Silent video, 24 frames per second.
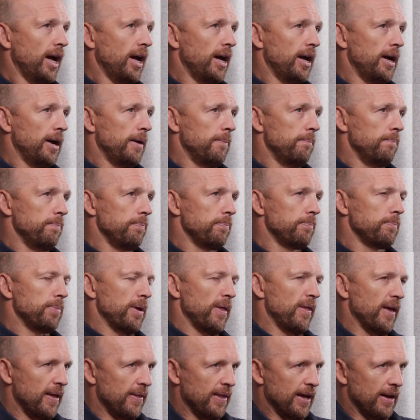
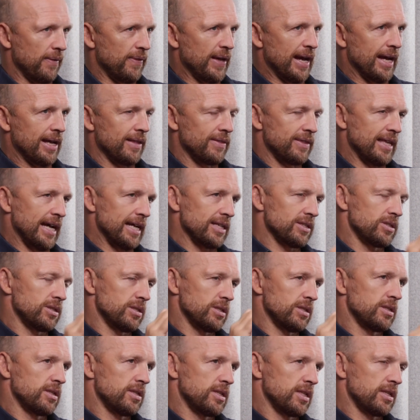But that's
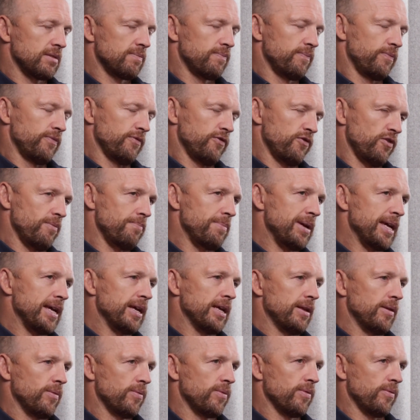for
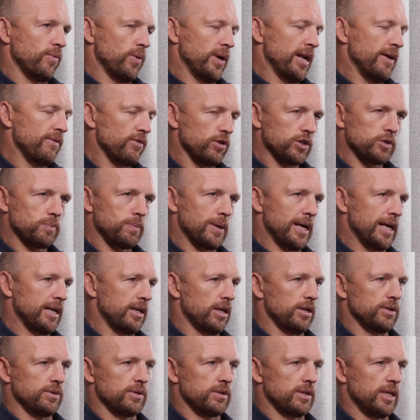me, whenever I was playing
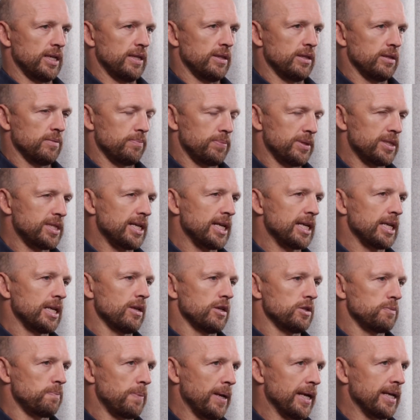those, in particularly
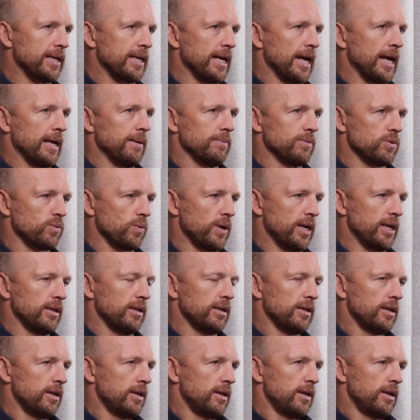those big games,
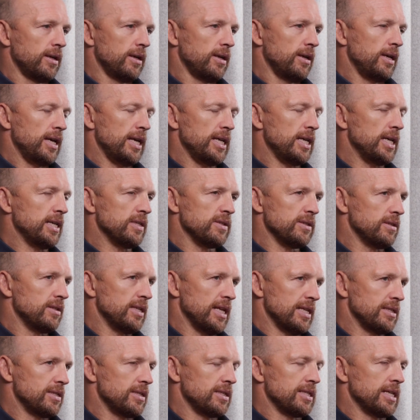when it isn't
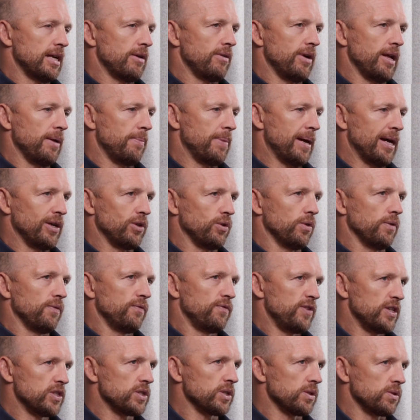necessarily about your
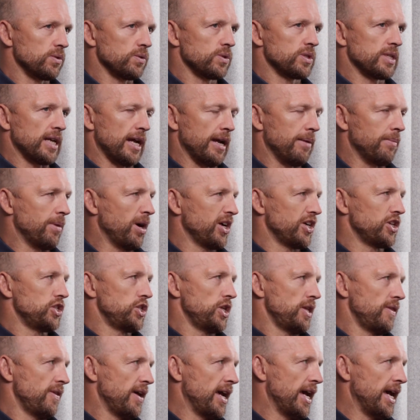physical state of mind because
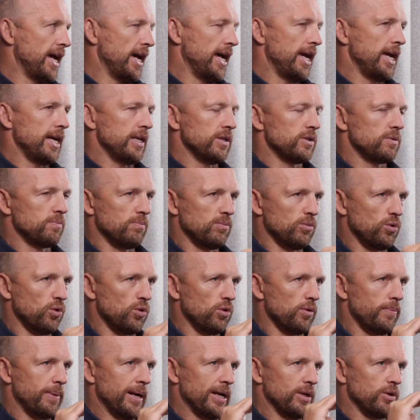you're there, it's
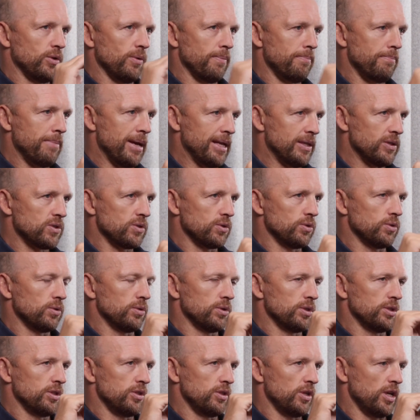more about your
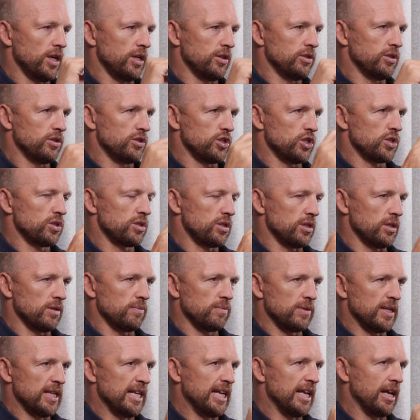mental and just the
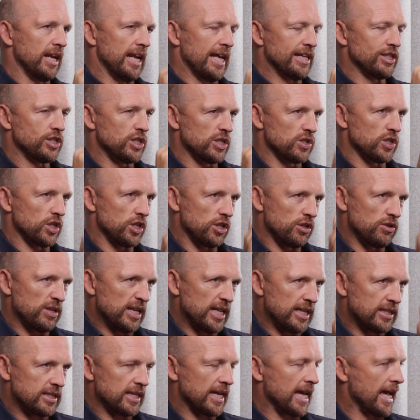little edges that you
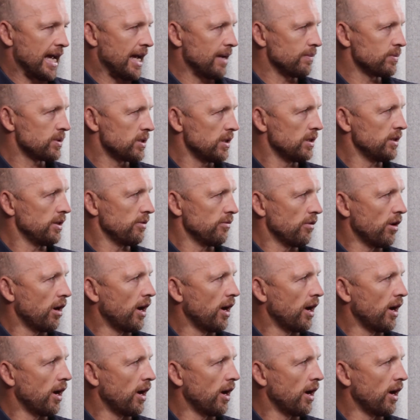need to get absolutely